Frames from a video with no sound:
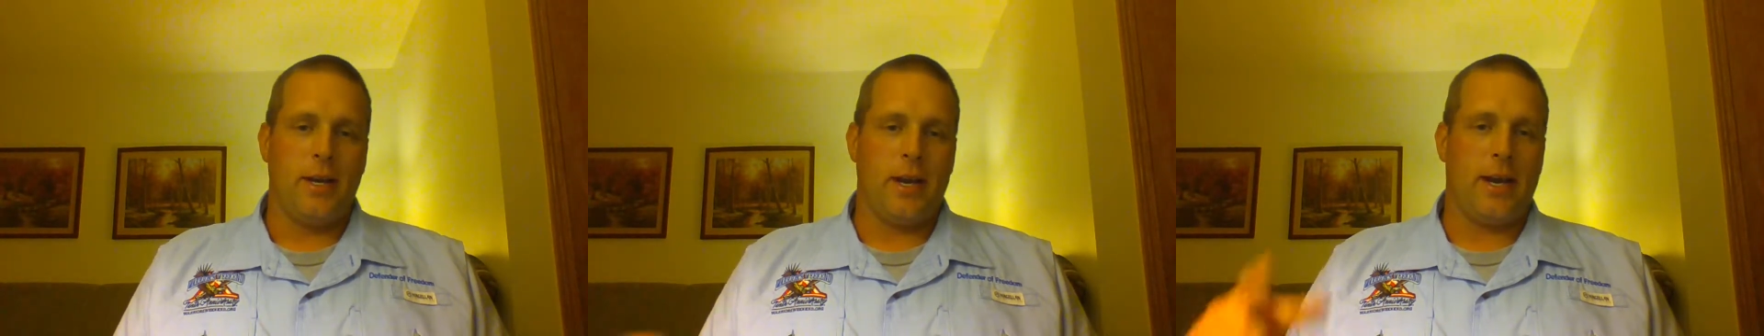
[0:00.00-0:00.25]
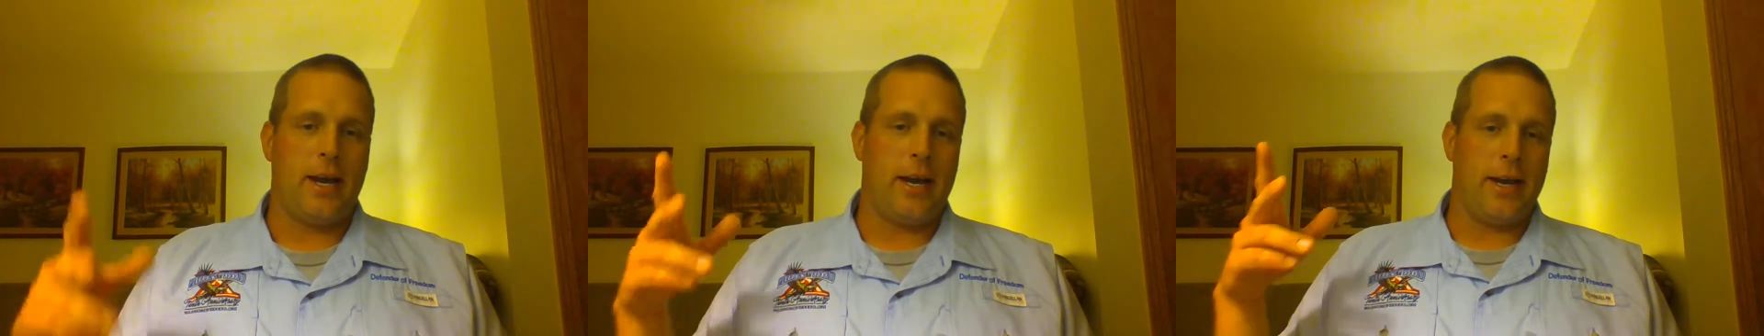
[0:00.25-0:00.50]

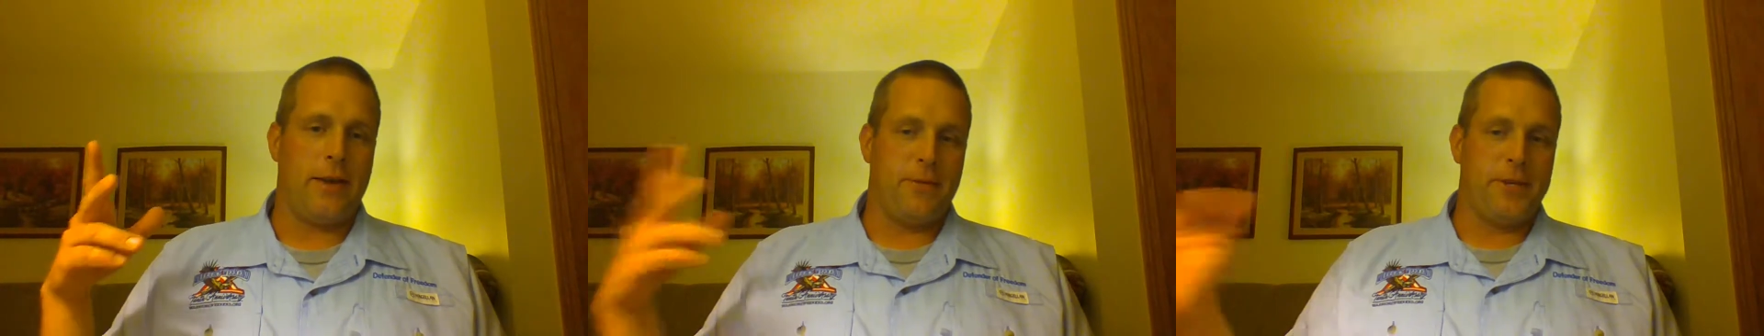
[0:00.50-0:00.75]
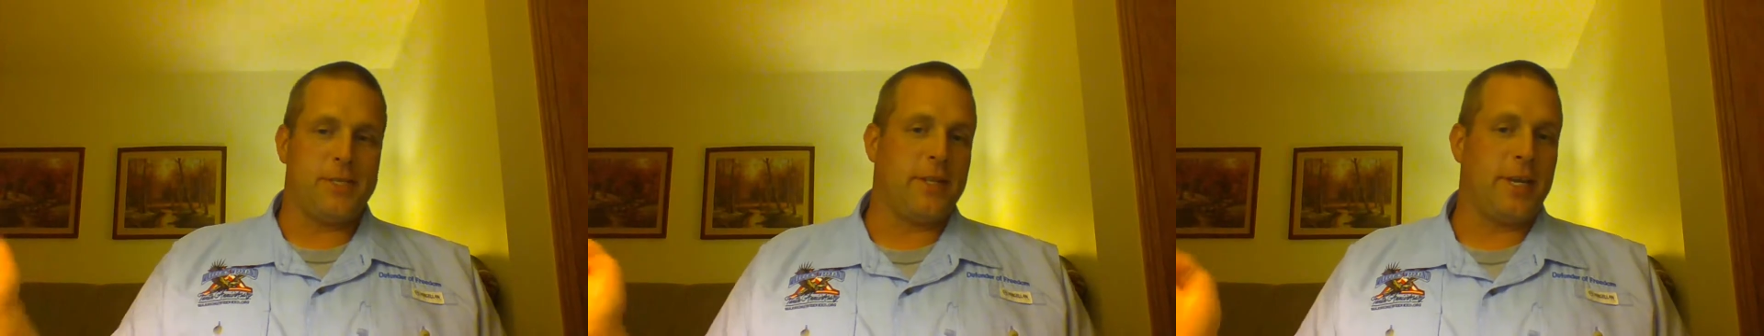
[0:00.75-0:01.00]
I
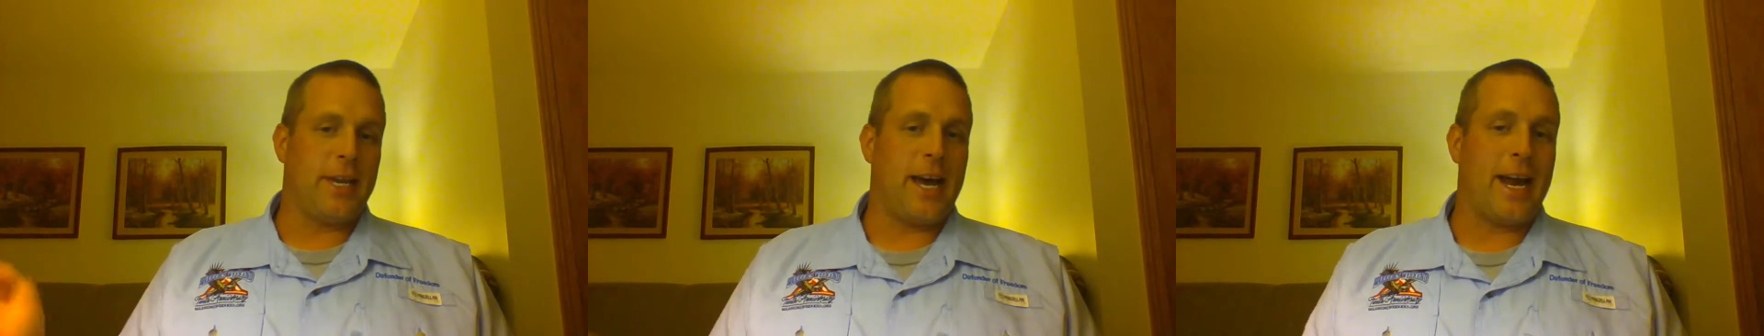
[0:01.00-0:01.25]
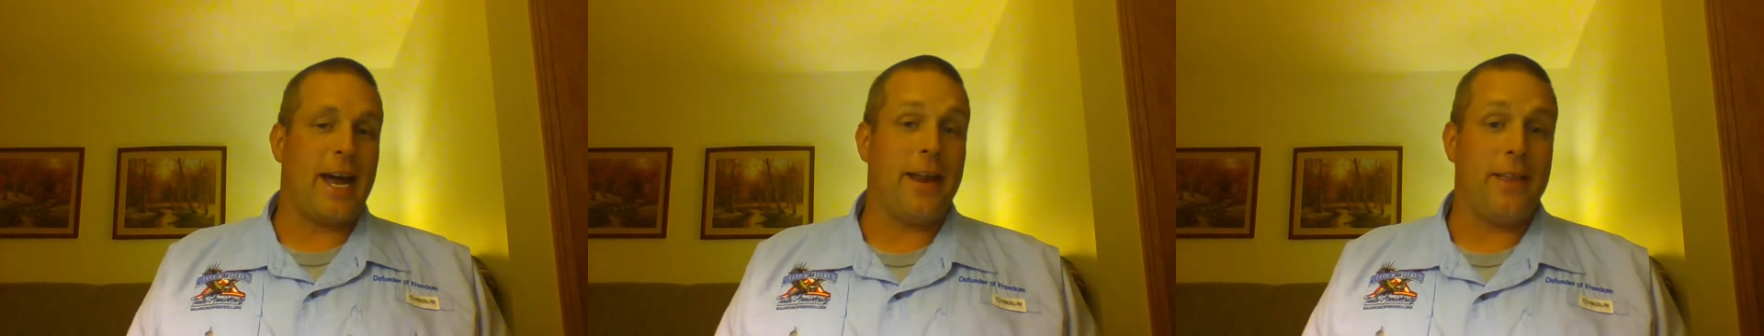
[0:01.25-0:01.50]
recently
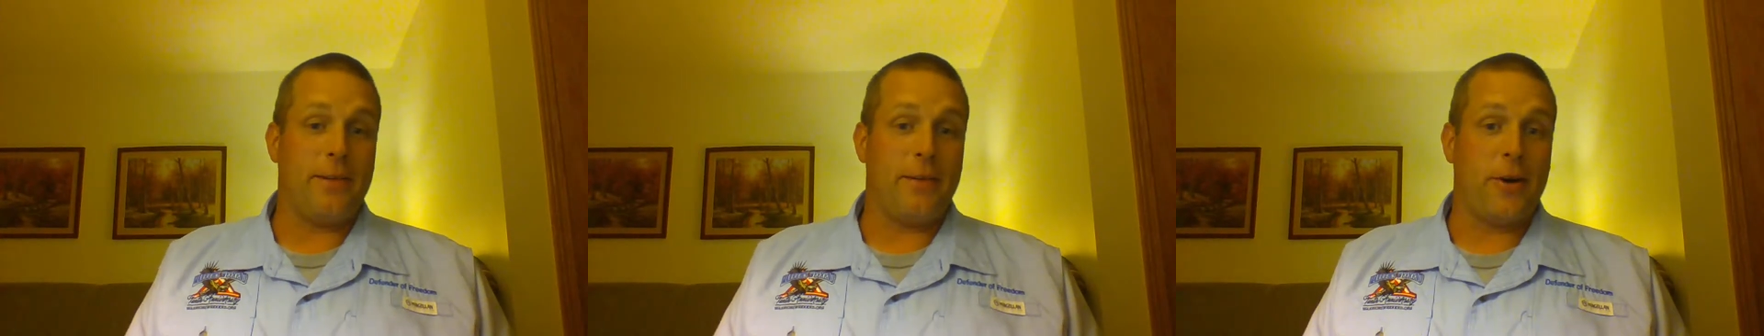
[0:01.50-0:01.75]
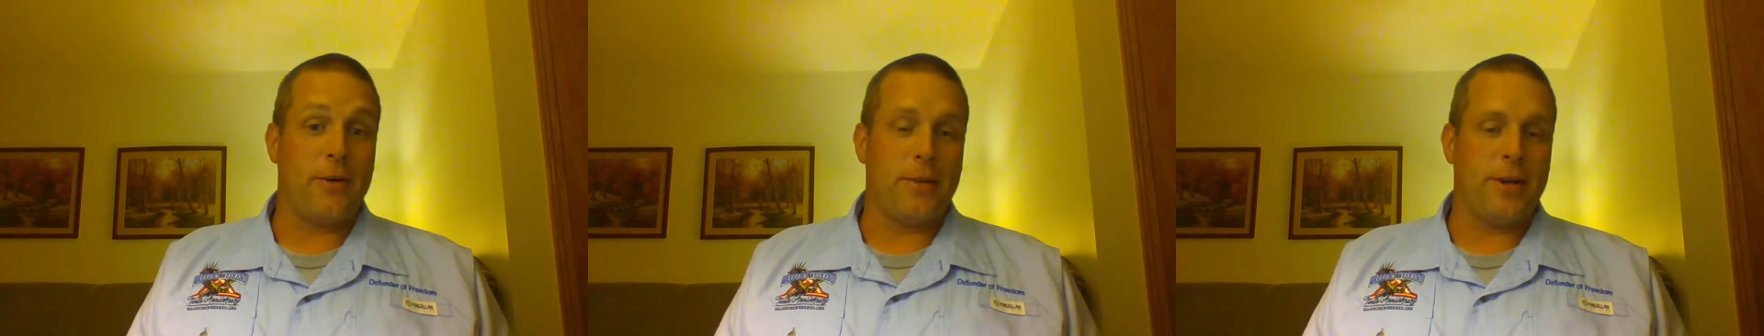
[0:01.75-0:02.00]
got out of the
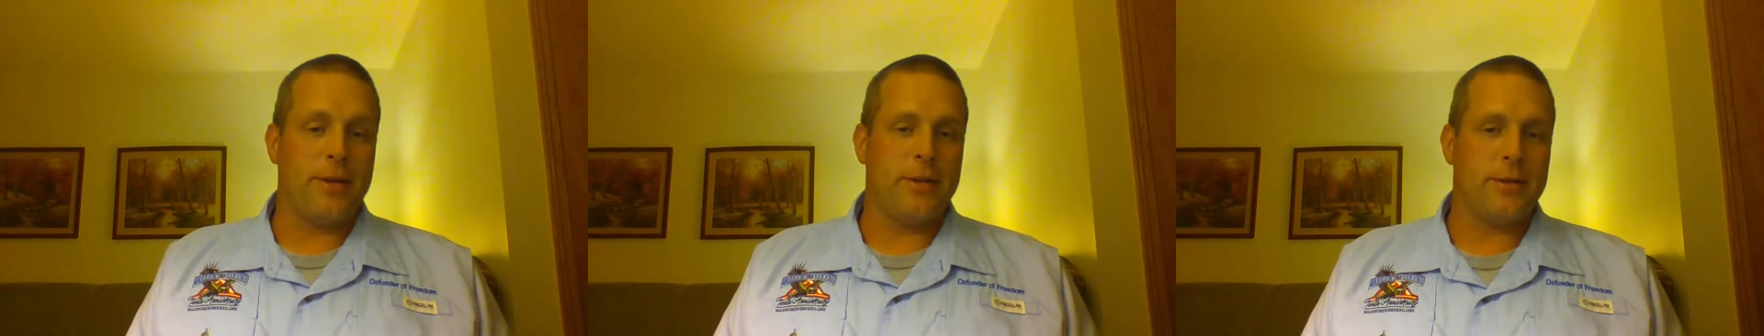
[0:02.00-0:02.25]
Army